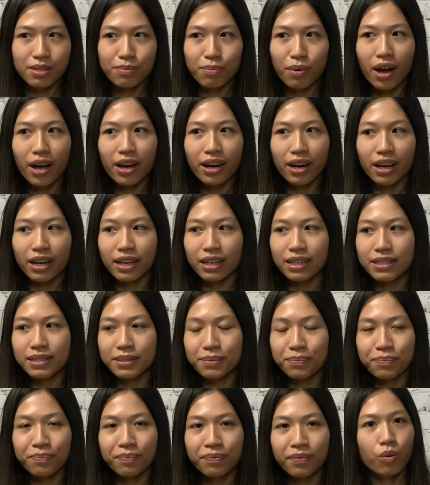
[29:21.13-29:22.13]
products.
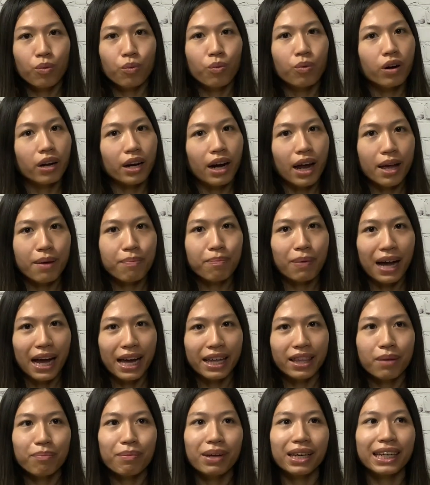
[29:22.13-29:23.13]
Would I buy
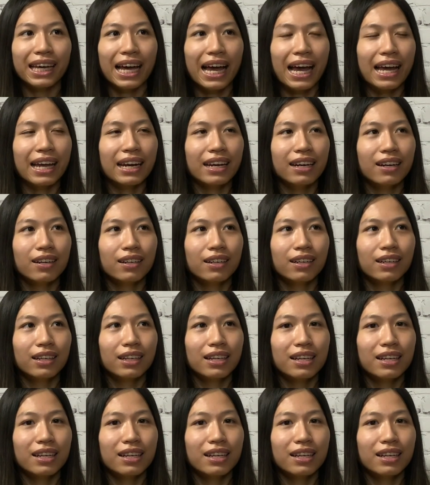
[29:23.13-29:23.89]
them again?